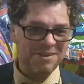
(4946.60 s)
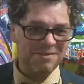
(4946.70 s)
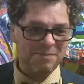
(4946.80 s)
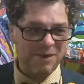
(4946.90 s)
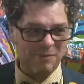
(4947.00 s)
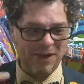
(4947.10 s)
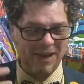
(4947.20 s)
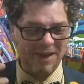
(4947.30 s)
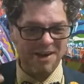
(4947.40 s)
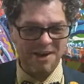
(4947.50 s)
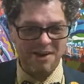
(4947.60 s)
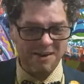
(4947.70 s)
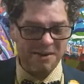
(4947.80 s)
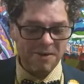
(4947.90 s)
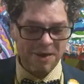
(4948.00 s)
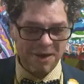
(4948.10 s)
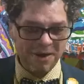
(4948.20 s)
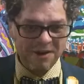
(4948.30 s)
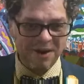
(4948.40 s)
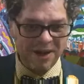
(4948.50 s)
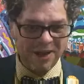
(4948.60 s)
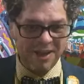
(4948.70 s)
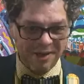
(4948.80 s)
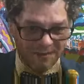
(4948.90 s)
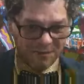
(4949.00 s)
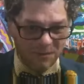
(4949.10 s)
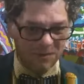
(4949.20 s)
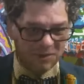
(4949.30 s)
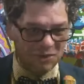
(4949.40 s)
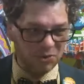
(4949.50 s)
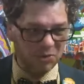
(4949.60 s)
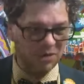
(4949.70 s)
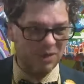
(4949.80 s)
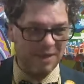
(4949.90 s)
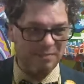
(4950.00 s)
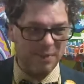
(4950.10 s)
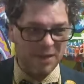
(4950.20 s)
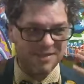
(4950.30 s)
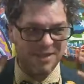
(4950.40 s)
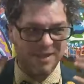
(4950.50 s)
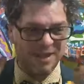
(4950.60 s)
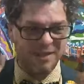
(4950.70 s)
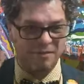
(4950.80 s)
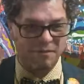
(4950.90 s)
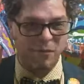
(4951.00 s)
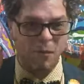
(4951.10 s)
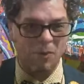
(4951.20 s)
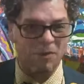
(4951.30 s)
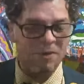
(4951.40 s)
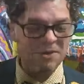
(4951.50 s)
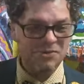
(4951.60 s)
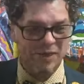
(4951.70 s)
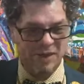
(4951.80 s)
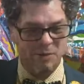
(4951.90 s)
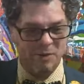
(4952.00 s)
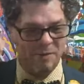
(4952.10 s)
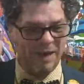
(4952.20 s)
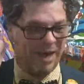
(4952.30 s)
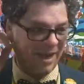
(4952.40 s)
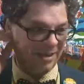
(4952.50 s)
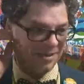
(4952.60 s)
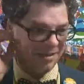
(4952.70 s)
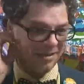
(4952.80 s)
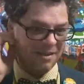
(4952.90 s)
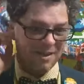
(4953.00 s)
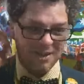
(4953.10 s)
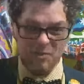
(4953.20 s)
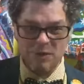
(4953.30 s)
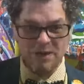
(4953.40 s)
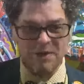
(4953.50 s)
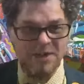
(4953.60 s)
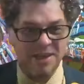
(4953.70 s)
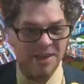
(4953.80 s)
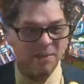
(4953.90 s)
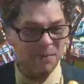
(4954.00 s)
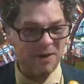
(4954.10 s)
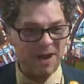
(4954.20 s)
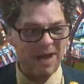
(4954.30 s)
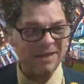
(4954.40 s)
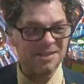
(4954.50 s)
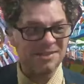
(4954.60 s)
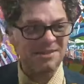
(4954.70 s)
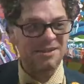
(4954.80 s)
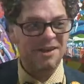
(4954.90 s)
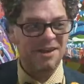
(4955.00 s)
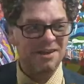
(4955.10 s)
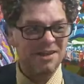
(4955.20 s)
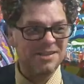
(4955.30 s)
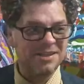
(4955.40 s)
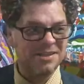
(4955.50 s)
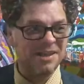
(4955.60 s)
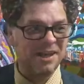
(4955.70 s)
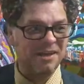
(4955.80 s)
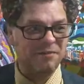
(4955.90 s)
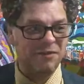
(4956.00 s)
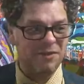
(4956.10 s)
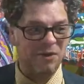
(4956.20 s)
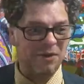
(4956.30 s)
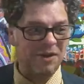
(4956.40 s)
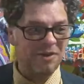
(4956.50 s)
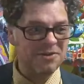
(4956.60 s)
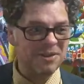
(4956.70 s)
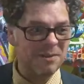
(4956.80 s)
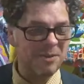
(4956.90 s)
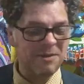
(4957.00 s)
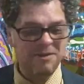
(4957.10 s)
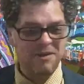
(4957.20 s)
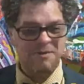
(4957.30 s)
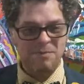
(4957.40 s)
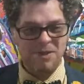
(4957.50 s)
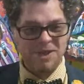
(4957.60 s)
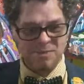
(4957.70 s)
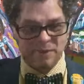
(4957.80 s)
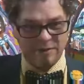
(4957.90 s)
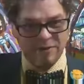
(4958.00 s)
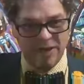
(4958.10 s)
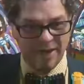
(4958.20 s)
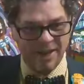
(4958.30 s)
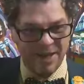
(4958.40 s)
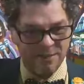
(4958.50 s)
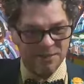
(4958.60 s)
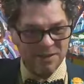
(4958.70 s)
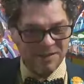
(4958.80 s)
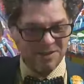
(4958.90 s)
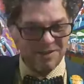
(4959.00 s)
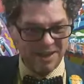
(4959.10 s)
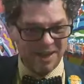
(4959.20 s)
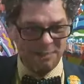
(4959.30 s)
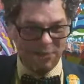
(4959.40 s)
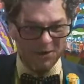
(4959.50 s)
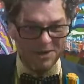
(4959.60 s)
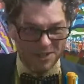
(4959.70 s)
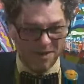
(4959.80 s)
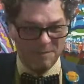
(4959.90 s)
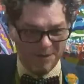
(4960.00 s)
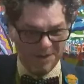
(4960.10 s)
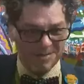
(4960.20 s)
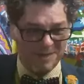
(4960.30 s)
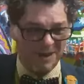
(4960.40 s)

But when I get haircut, I get it real short, like buzzed at like a 4. So I could wear my hats. Because right now I can't wear hats. Unless it's like a fedora or something, because my flat caps, they get pushed up because